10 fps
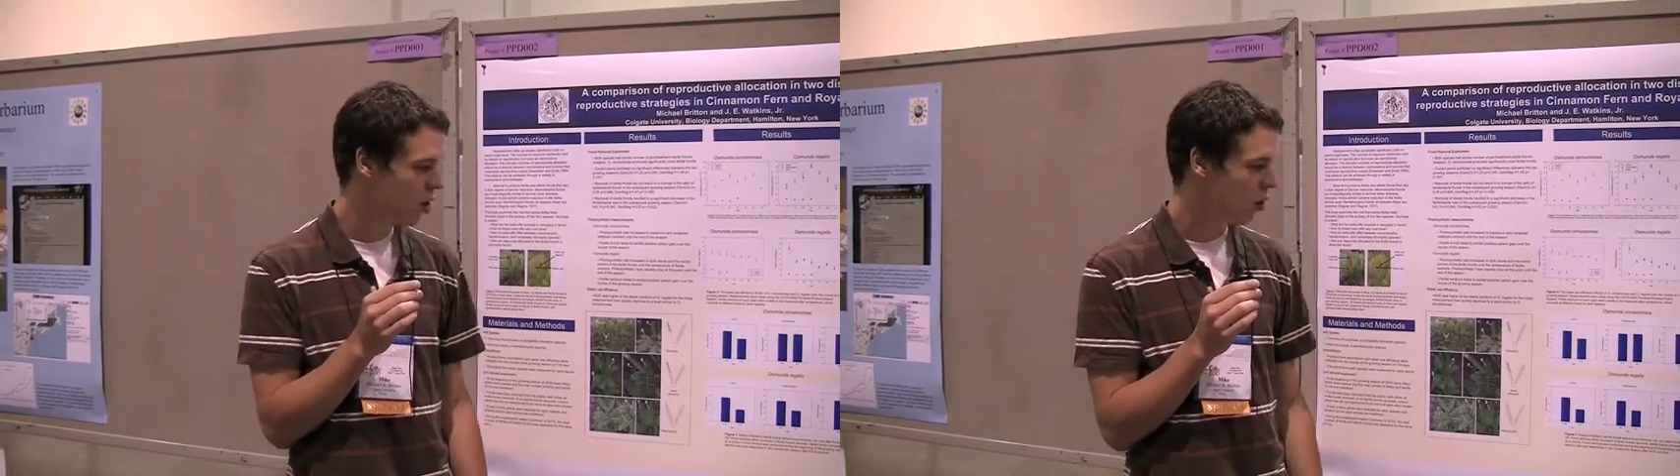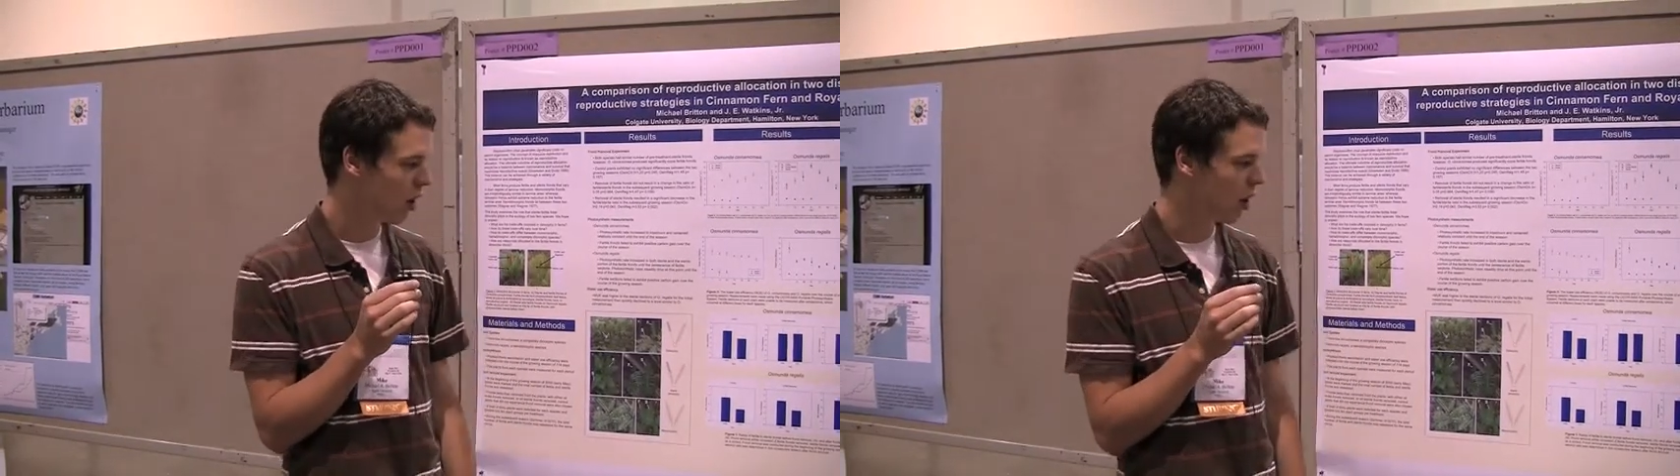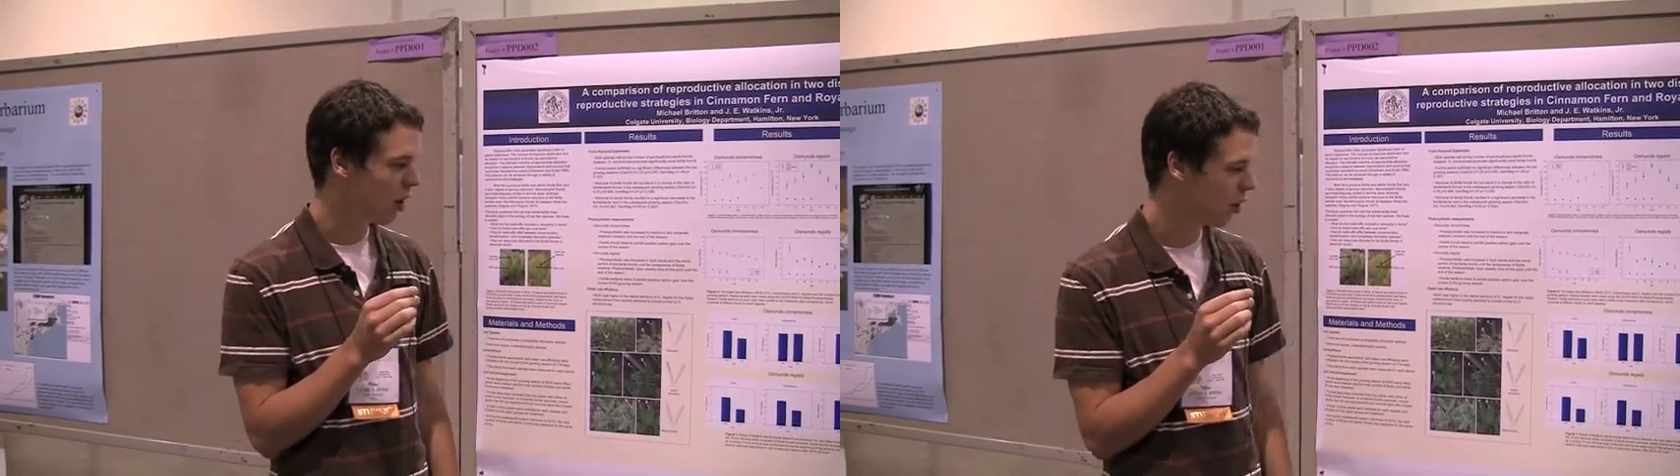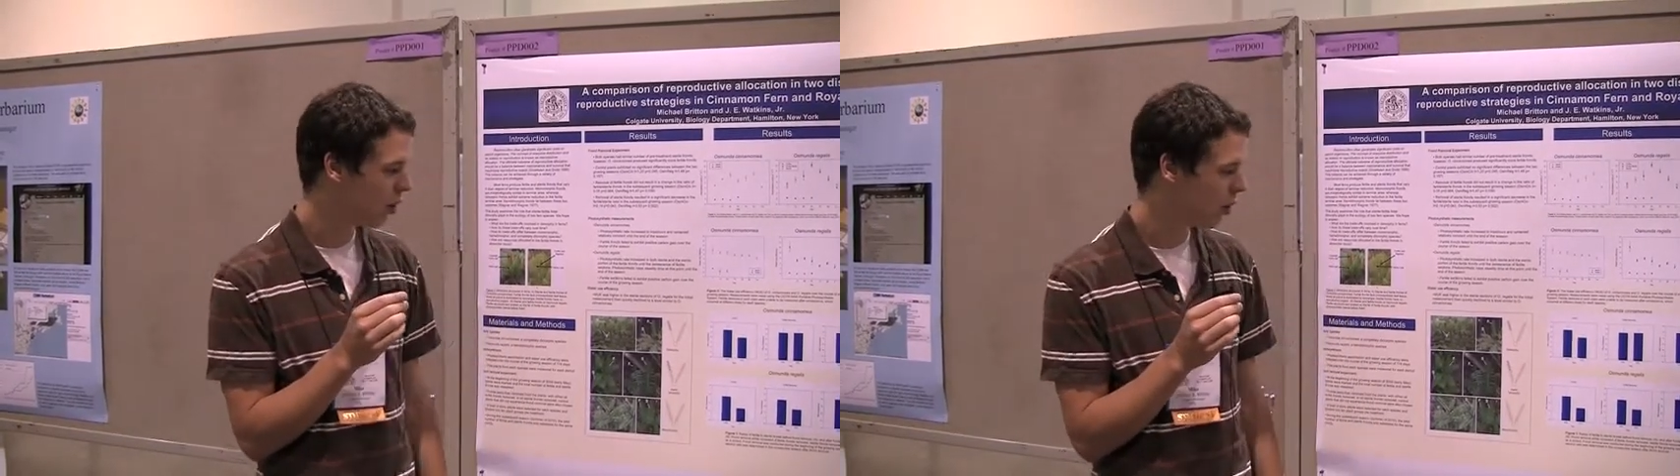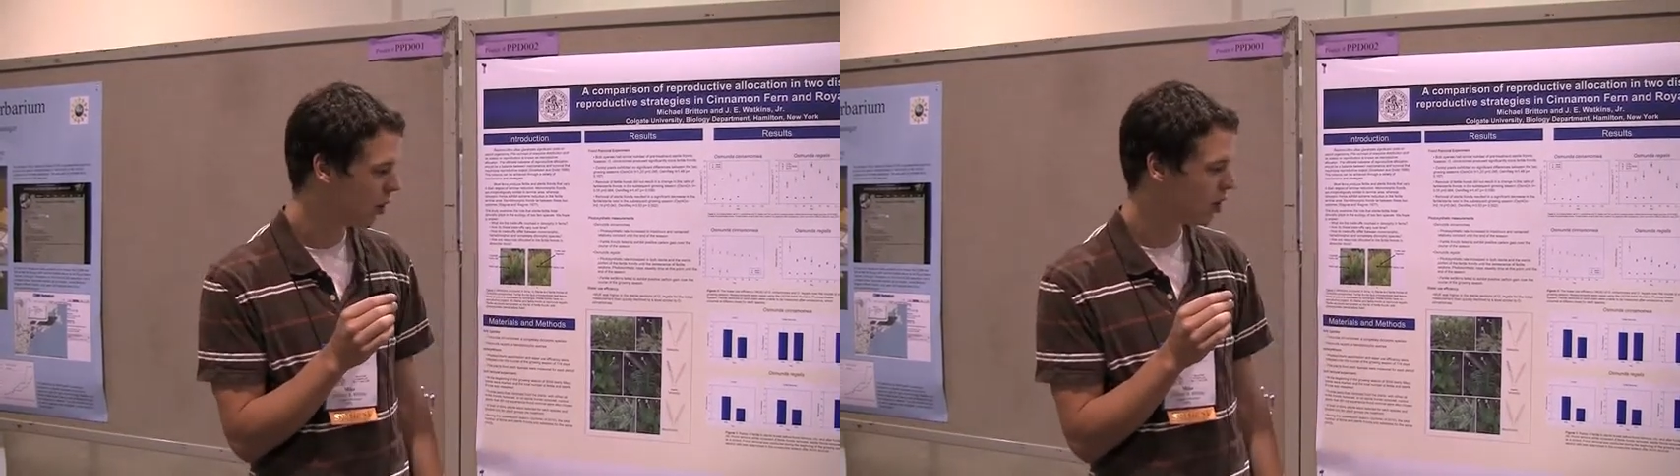where
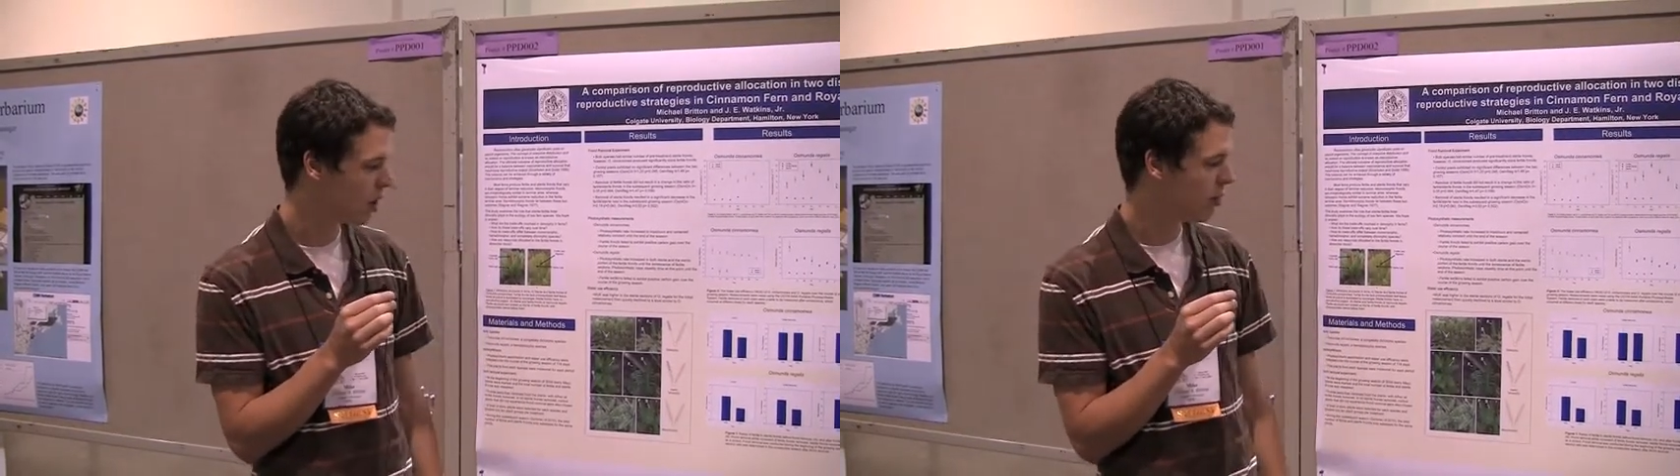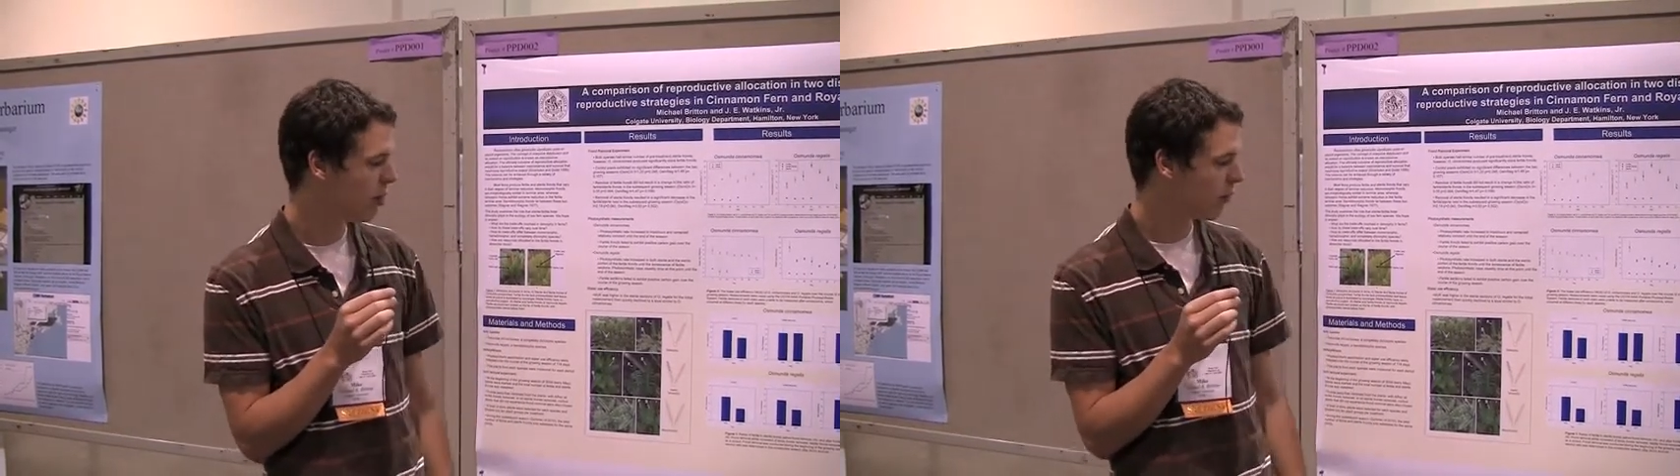with cinnamon